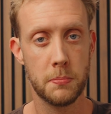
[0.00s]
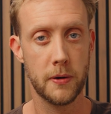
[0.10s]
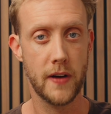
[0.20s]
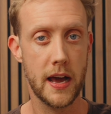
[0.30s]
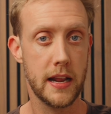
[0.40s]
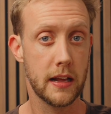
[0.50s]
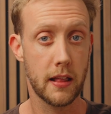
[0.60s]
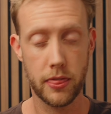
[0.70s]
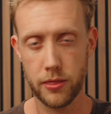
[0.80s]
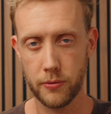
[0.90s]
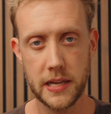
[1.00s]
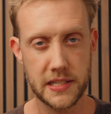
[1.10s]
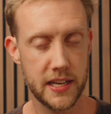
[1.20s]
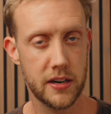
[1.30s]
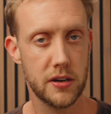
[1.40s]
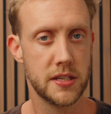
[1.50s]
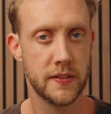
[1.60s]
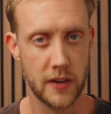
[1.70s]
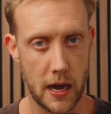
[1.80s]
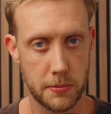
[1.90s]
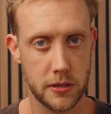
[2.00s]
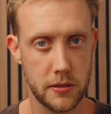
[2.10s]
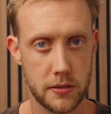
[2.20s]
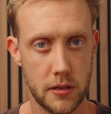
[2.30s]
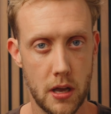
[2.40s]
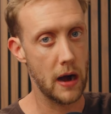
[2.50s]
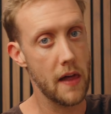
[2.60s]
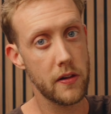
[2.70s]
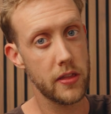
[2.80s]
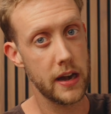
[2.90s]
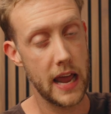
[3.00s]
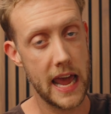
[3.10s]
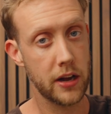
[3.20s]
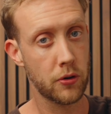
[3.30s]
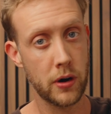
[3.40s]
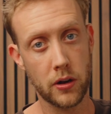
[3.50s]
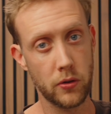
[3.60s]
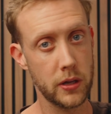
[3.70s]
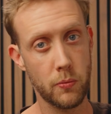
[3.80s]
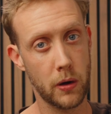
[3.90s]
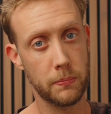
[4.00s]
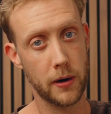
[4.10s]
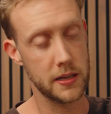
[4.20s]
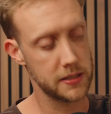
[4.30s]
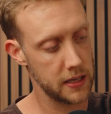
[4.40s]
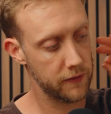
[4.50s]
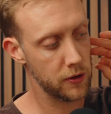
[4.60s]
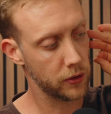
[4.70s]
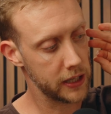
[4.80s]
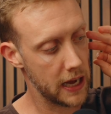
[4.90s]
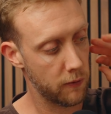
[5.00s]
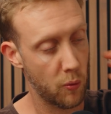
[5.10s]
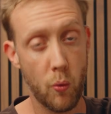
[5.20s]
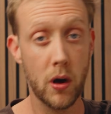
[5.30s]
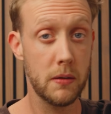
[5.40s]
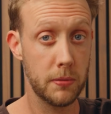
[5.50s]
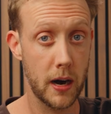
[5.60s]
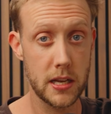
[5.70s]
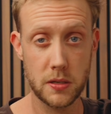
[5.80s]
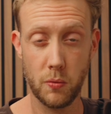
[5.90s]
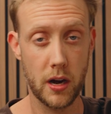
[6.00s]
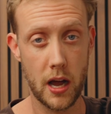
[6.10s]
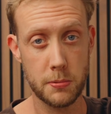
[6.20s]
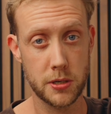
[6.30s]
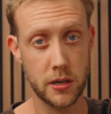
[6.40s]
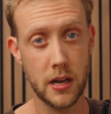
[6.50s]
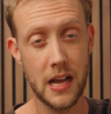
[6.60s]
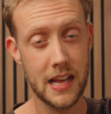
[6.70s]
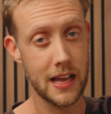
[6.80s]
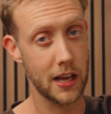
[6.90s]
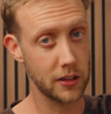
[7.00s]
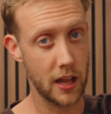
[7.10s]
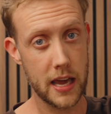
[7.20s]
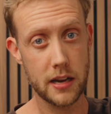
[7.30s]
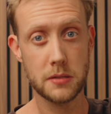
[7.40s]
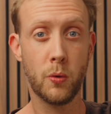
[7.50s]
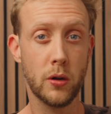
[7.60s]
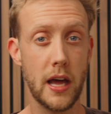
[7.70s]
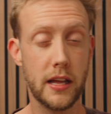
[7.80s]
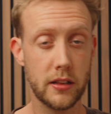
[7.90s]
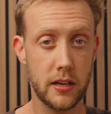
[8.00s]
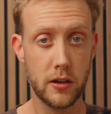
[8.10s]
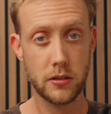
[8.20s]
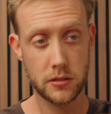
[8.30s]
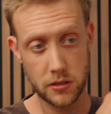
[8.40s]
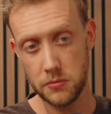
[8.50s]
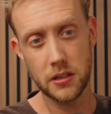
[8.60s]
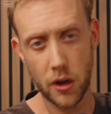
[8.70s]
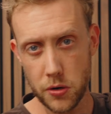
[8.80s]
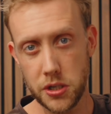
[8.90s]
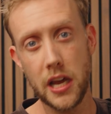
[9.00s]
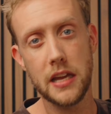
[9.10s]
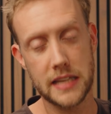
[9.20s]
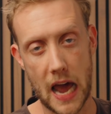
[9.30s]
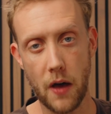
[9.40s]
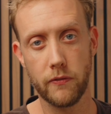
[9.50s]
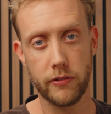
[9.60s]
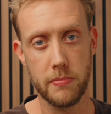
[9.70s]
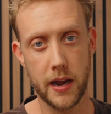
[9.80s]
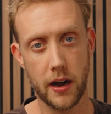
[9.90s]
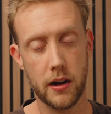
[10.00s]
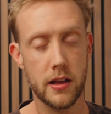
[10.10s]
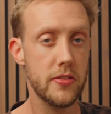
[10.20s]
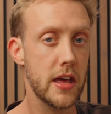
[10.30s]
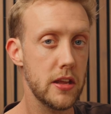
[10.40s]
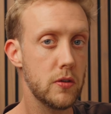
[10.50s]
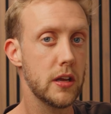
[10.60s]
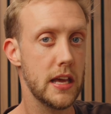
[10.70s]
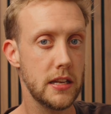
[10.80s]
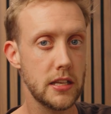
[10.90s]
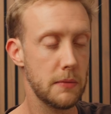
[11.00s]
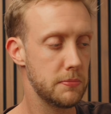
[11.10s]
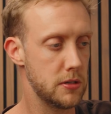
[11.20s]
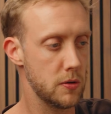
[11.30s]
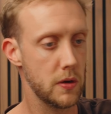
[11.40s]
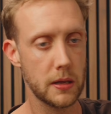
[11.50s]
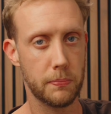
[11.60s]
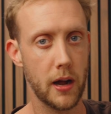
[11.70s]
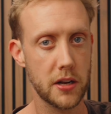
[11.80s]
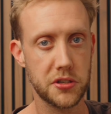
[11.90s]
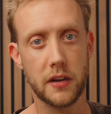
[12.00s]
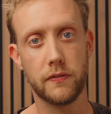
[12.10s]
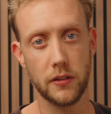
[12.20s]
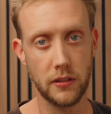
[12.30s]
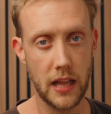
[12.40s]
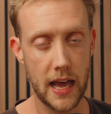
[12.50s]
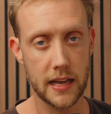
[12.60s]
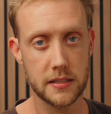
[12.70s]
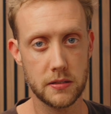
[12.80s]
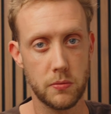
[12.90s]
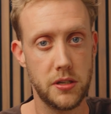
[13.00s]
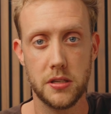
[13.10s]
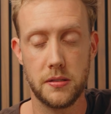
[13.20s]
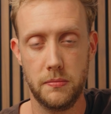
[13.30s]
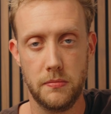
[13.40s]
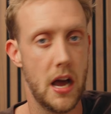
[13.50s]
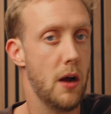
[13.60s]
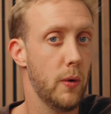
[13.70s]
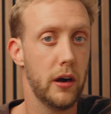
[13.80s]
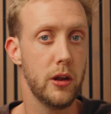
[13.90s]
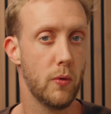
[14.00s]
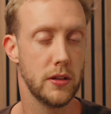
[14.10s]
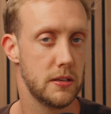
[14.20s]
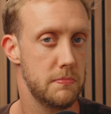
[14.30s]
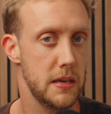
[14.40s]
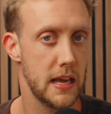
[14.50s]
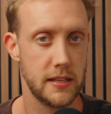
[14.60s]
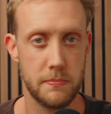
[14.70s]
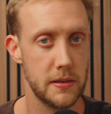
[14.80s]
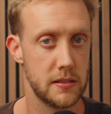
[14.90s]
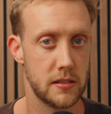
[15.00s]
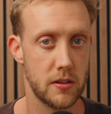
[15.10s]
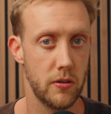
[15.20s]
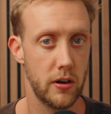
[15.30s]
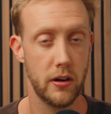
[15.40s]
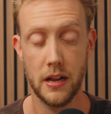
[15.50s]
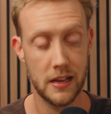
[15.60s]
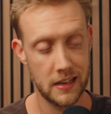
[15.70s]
providing 3 tiers of options rather than anchoring only one price. See, if you only have one price, one option, a client is more likely to negotiate down from there, and that you could end up doing the project for less, which is not where you want to be as a business owner